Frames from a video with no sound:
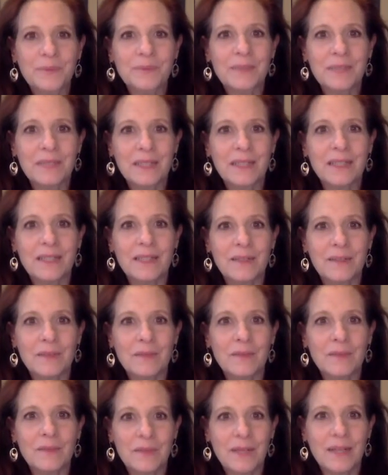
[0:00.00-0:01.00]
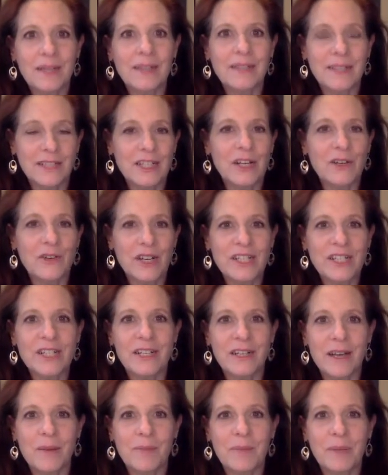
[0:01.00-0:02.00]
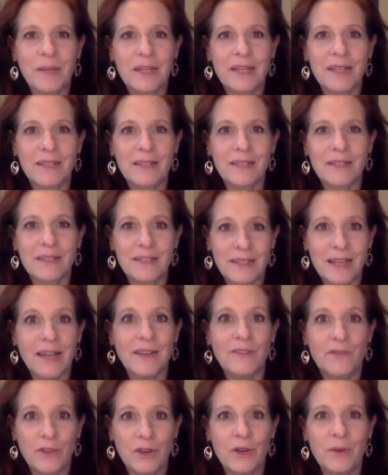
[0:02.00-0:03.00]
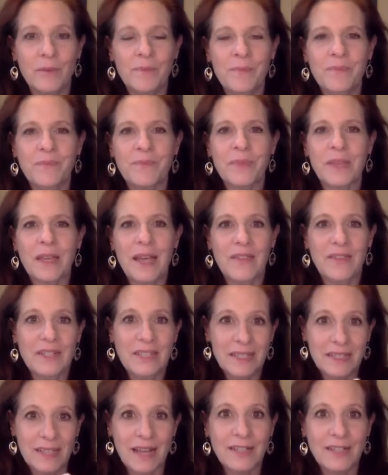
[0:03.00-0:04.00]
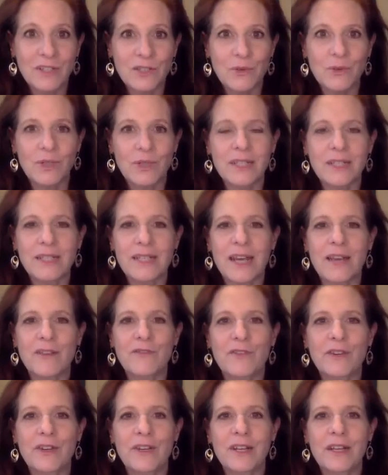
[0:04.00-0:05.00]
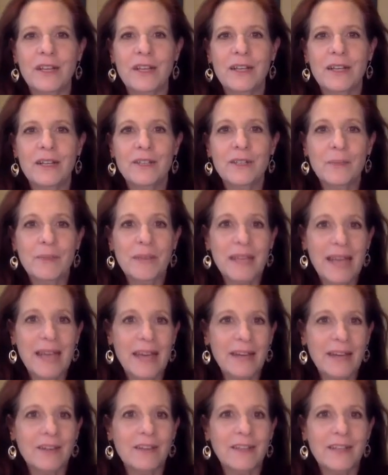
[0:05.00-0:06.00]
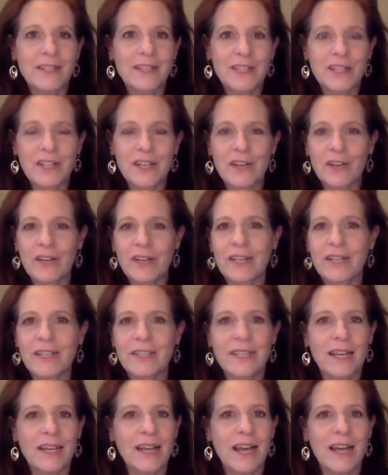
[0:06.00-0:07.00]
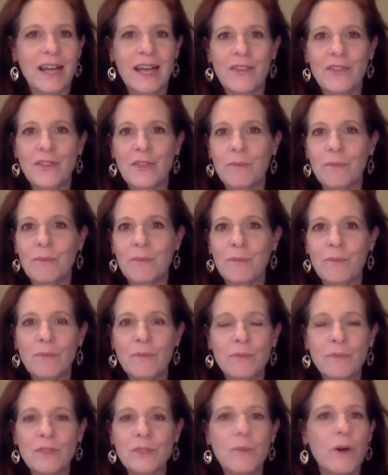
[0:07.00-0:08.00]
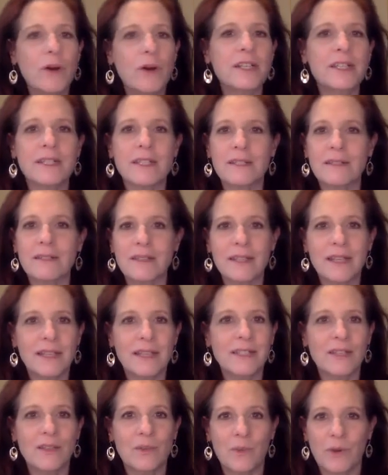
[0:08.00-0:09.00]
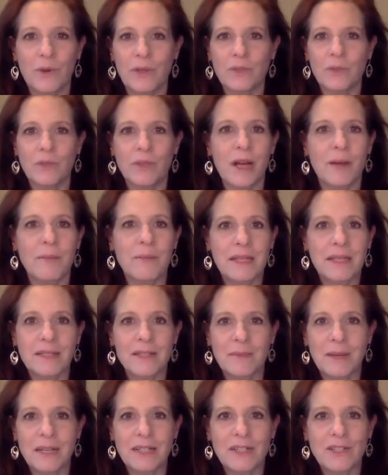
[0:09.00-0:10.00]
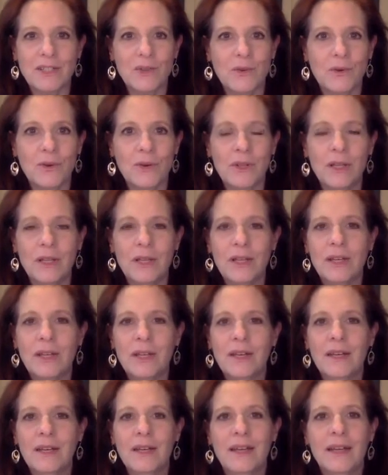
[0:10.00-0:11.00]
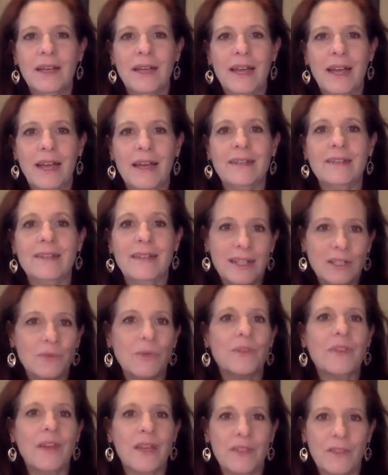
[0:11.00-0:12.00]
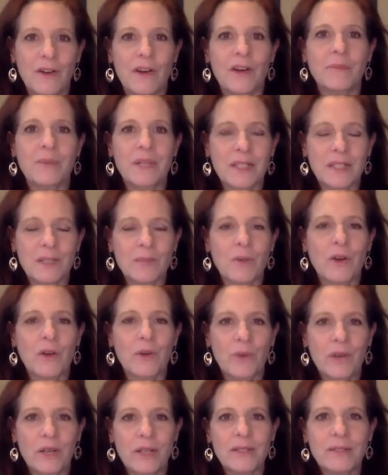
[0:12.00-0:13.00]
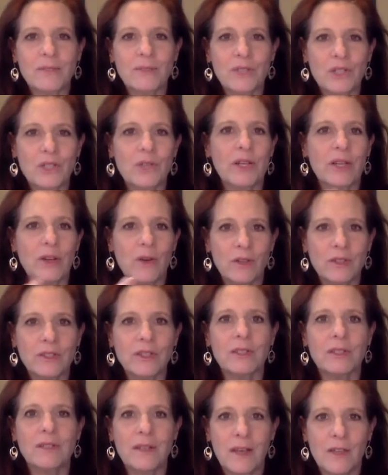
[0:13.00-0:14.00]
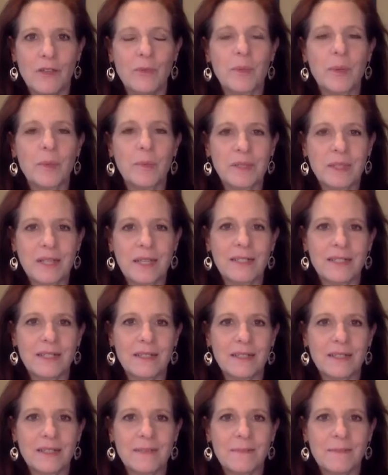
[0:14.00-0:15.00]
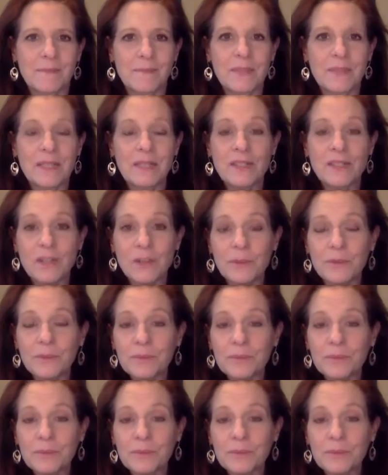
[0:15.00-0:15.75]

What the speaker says: the idea generation company, the design firm, and the design school at Stanford, he's a mechanical engineer. And he said, I had the smartest kids in the world were coming into my school, and that's what they thought being smart was shooting holes in other people's ideas. So